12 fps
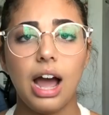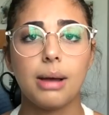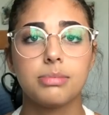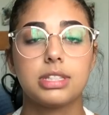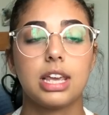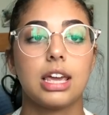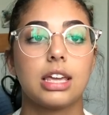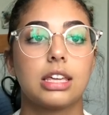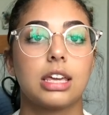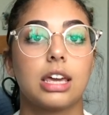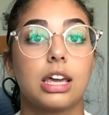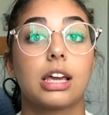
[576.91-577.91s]
I'm
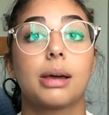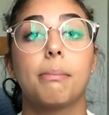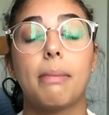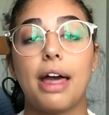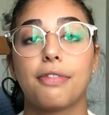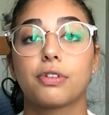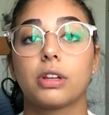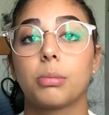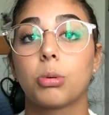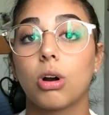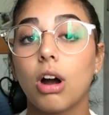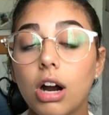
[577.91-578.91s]
taking math for
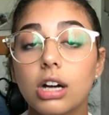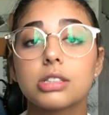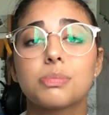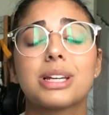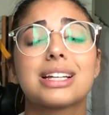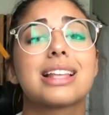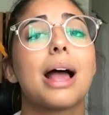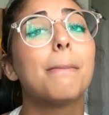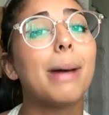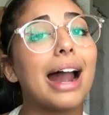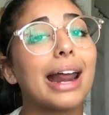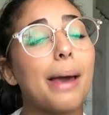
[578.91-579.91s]
liberal arts because
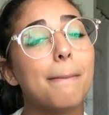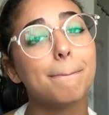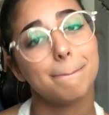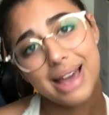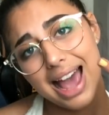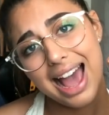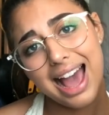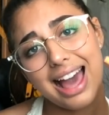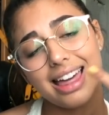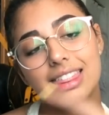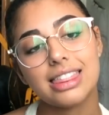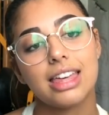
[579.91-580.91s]
I'm bad at
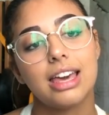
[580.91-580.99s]
math.